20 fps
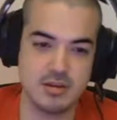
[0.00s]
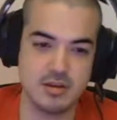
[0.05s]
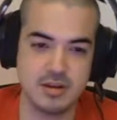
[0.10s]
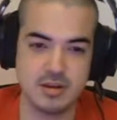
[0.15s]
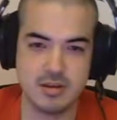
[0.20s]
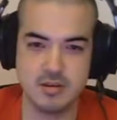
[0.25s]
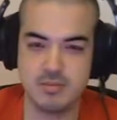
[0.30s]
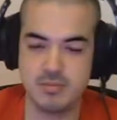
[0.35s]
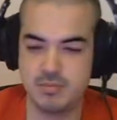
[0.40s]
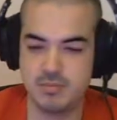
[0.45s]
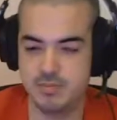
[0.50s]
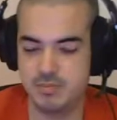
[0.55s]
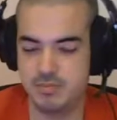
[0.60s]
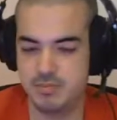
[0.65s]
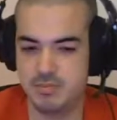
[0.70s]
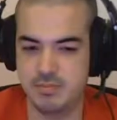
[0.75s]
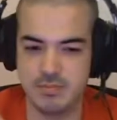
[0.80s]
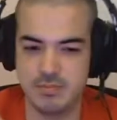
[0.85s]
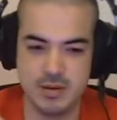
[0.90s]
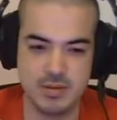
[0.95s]
Like
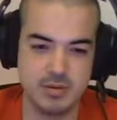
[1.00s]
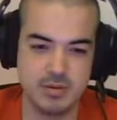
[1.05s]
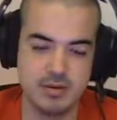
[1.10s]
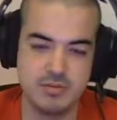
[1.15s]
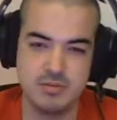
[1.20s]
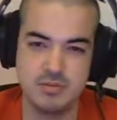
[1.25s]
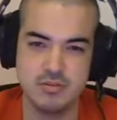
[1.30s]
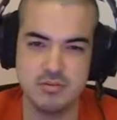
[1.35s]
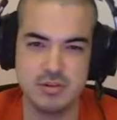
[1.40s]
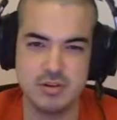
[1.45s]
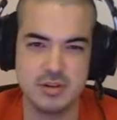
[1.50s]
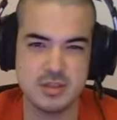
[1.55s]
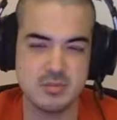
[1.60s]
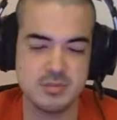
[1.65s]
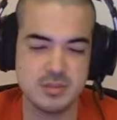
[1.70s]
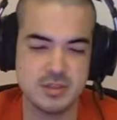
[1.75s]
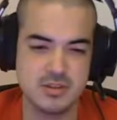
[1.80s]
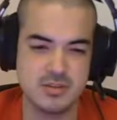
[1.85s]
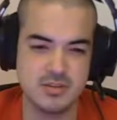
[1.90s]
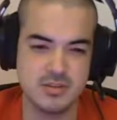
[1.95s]
maybe even drill
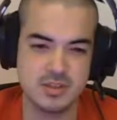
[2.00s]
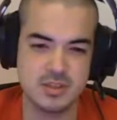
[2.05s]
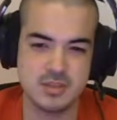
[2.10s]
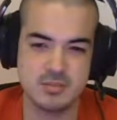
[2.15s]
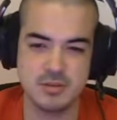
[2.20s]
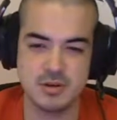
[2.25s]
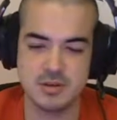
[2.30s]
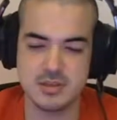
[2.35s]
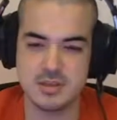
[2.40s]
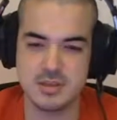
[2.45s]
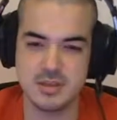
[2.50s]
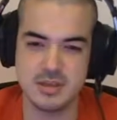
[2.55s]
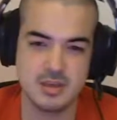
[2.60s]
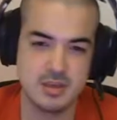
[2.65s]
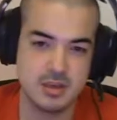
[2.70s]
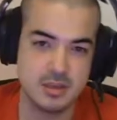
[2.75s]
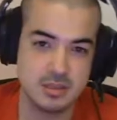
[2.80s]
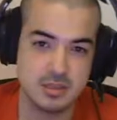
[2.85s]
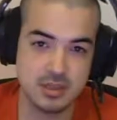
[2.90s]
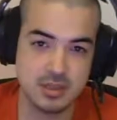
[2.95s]
specific spots like
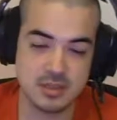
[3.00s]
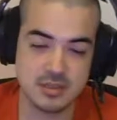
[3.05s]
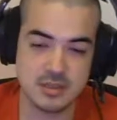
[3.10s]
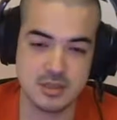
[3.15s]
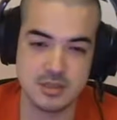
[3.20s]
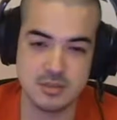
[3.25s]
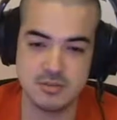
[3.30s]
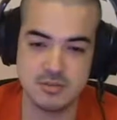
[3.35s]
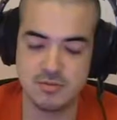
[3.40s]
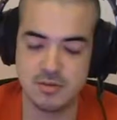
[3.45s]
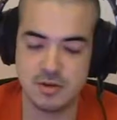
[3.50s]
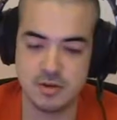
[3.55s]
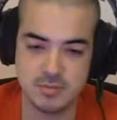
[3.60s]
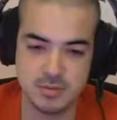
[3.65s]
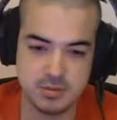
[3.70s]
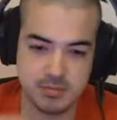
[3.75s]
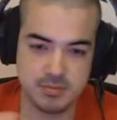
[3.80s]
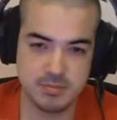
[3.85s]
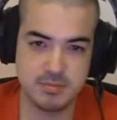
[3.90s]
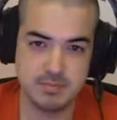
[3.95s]
ace XX
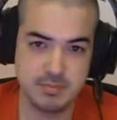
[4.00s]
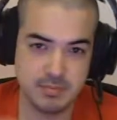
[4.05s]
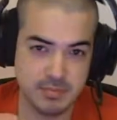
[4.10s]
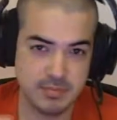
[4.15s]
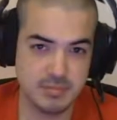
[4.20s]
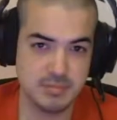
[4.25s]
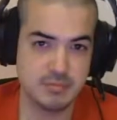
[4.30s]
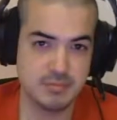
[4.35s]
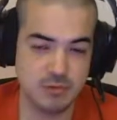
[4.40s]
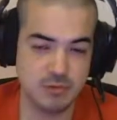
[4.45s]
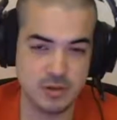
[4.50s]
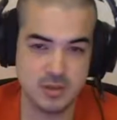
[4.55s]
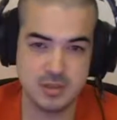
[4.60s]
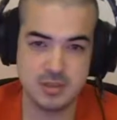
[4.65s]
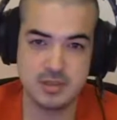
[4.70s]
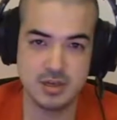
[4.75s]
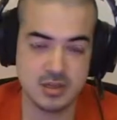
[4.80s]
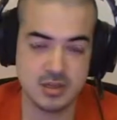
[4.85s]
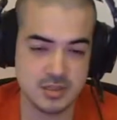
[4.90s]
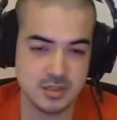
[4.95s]
flops, what
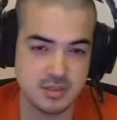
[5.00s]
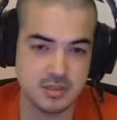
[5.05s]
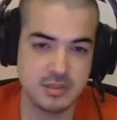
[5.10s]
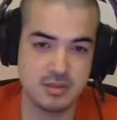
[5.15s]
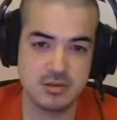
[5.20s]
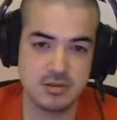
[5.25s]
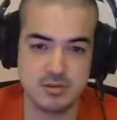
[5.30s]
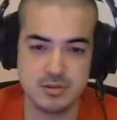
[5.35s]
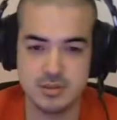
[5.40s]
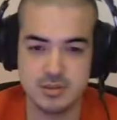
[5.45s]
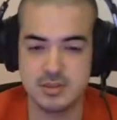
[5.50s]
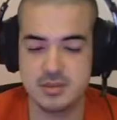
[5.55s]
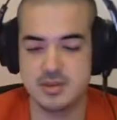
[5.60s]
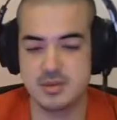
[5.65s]
sizings to use